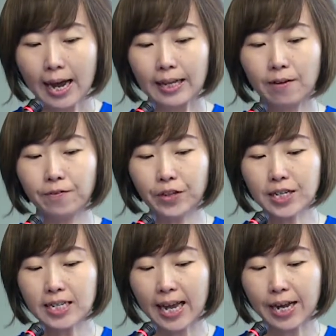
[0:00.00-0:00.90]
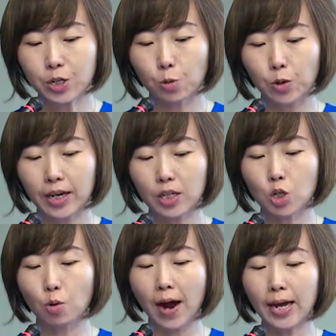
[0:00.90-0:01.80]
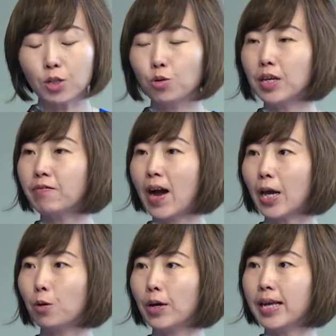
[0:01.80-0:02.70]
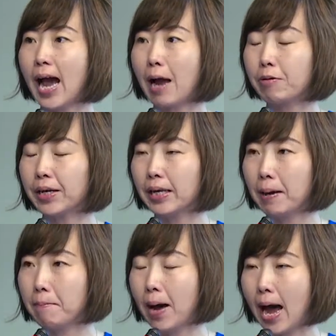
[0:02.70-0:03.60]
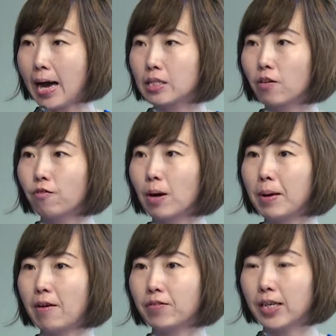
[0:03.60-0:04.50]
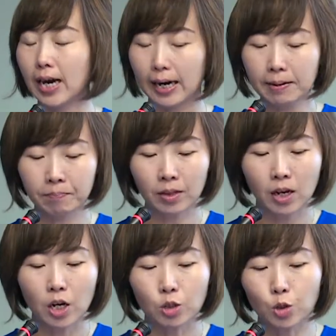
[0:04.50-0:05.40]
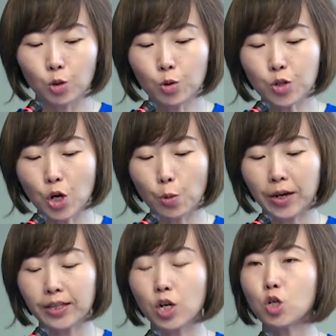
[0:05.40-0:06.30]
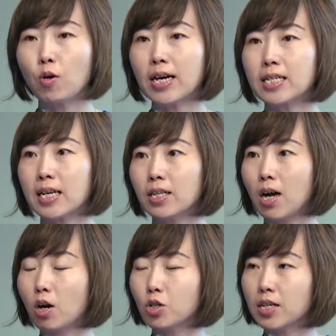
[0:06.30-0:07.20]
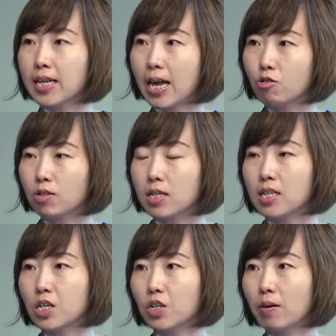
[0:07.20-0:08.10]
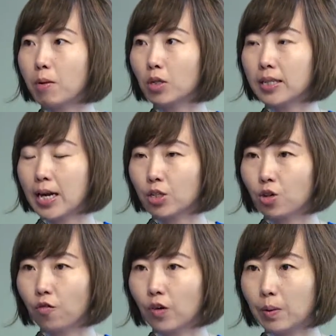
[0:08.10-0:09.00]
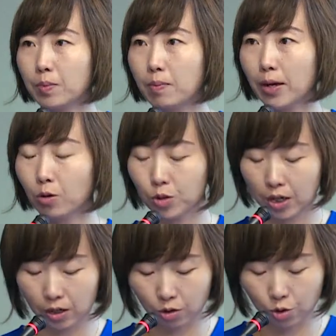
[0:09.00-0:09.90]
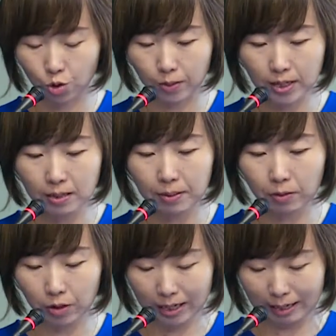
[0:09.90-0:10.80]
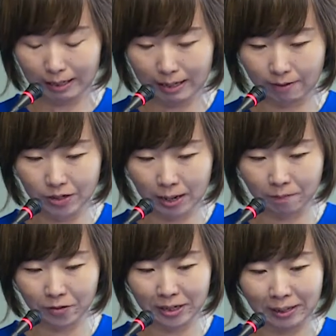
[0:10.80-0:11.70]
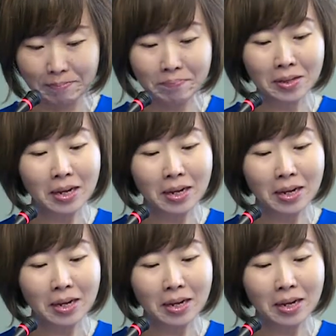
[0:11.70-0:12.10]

In the first stage, we're going to try to evaluate the aggregate impact from FDI. To do so, we're going to address the endogenous entry decision of multinational firms by using an instrument, but we're not going to have time for that.